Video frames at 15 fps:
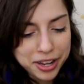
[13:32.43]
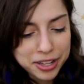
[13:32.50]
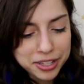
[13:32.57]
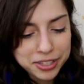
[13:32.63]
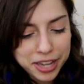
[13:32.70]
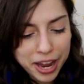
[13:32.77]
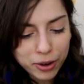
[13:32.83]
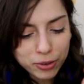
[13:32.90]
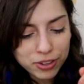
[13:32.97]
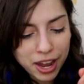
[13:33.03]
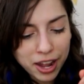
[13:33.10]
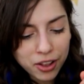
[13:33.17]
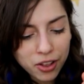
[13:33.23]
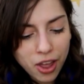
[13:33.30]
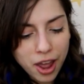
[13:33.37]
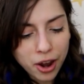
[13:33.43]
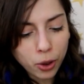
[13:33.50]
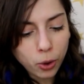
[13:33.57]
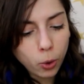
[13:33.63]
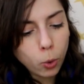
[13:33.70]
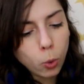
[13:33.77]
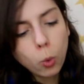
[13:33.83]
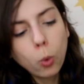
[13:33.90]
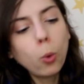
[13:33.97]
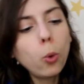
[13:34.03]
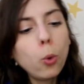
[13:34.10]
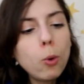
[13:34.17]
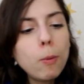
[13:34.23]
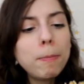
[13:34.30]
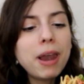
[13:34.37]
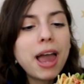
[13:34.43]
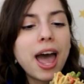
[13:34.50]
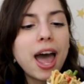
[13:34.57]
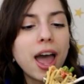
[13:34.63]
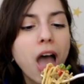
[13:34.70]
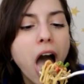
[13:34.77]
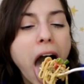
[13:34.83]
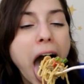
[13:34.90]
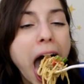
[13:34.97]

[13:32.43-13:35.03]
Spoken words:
Sounds like a lot of whoopla.